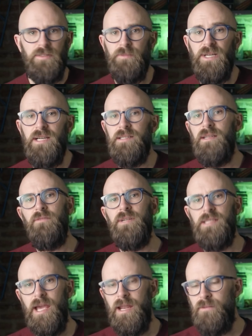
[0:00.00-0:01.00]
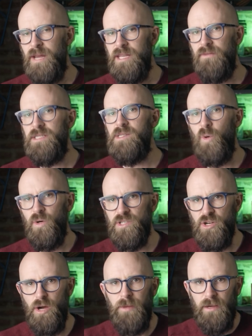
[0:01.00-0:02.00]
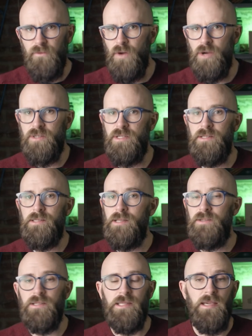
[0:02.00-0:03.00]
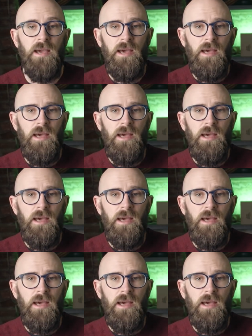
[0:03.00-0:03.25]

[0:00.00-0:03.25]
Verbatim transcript: a bird can retain many of its autonomic functions, such as the